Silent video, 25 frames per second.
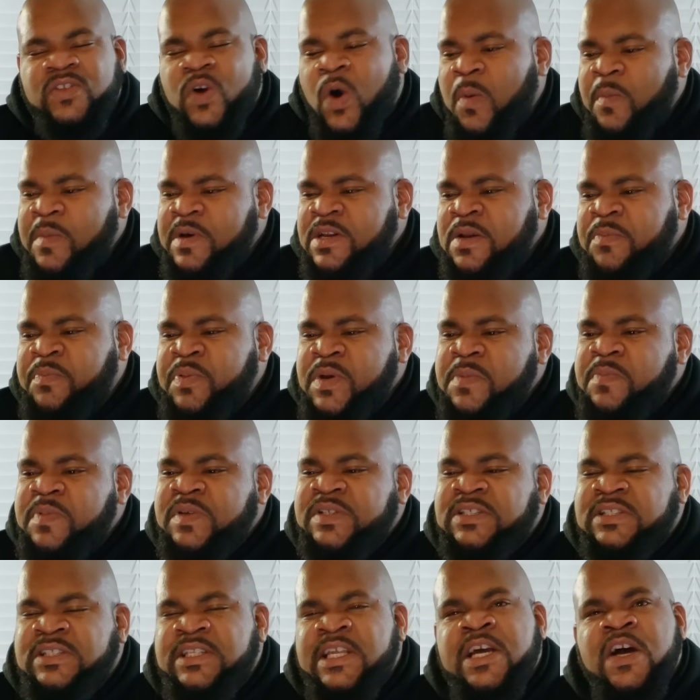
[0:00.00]
So many
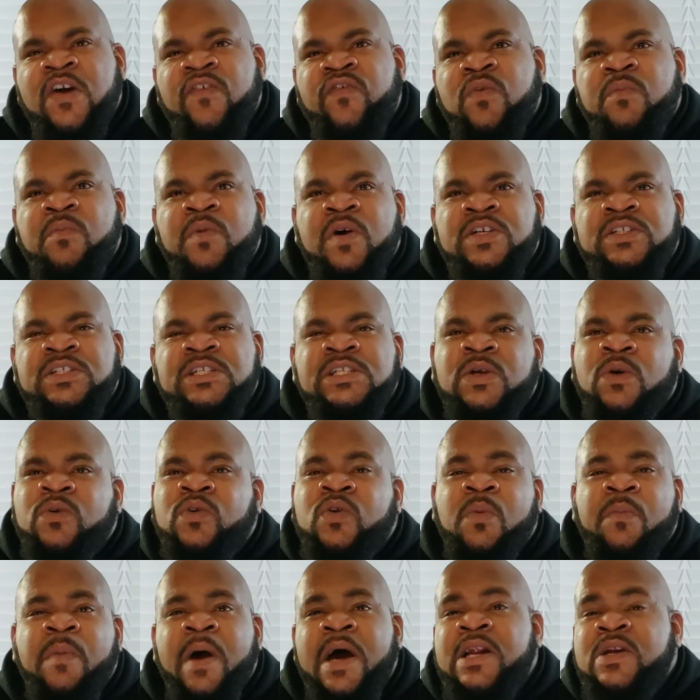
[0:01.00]
people steal from us and
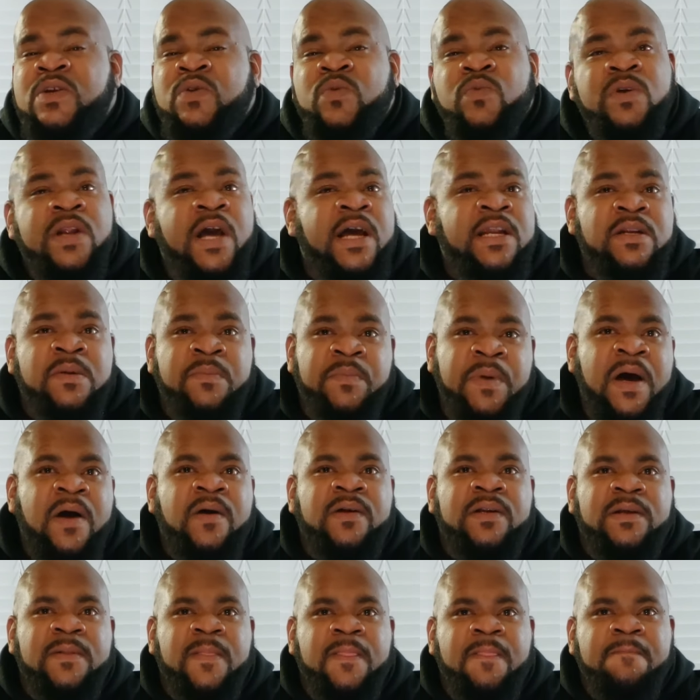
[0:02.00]
don't nobody do nothing
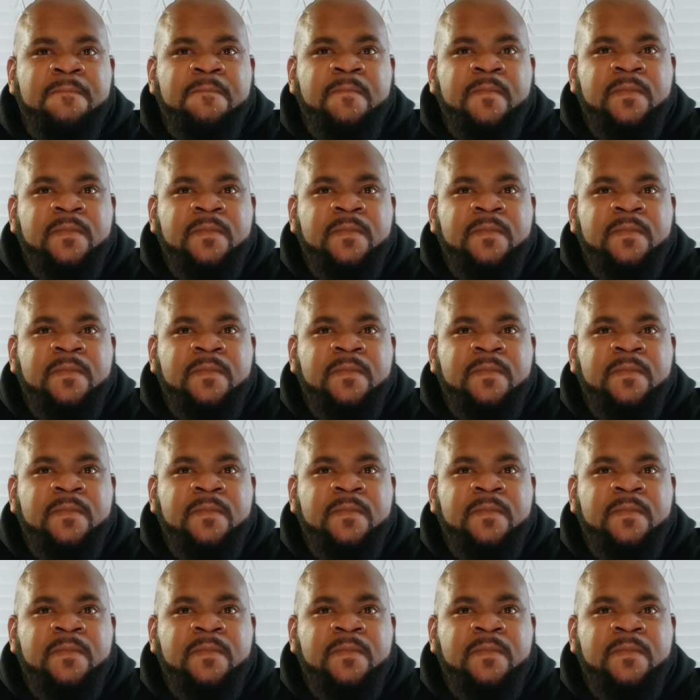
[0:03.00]
about it.